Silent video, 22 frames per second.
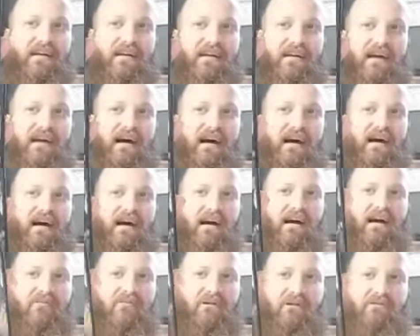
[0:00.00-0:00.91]

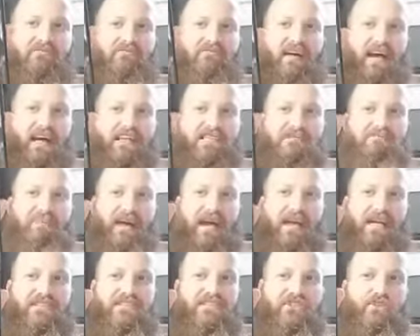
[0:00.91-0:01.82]
a
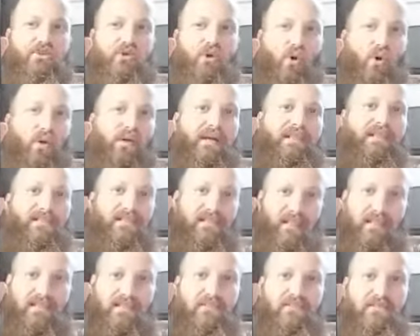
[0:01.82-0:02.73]
fast-paced, gory
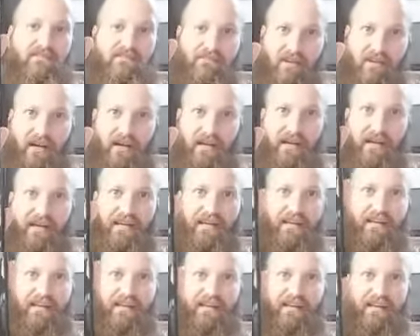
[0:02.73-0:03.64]
slice of fun.
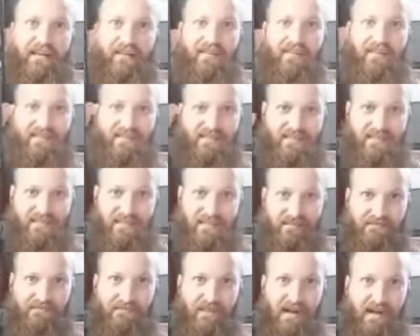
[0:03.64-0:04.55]
Now this isn't
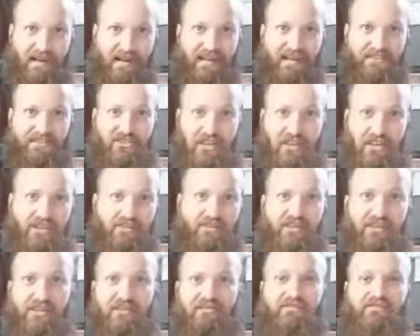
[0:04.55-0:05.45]
my genre
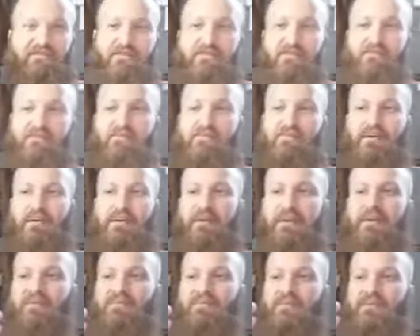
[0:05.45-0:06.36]
of film,
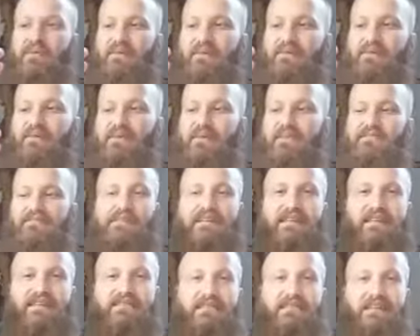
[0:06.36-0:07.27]
but we'll
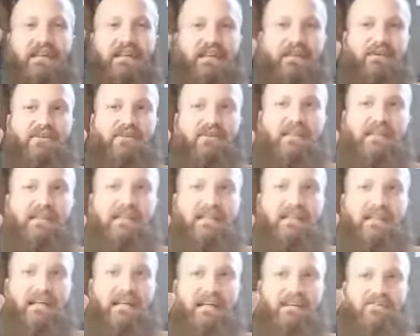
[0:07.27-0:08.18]
give it a go.
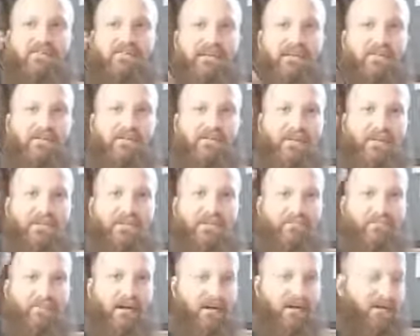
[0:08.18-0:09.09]
If anyone wants to
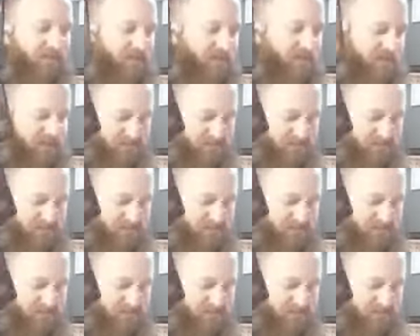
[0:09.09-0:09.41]
borrow it,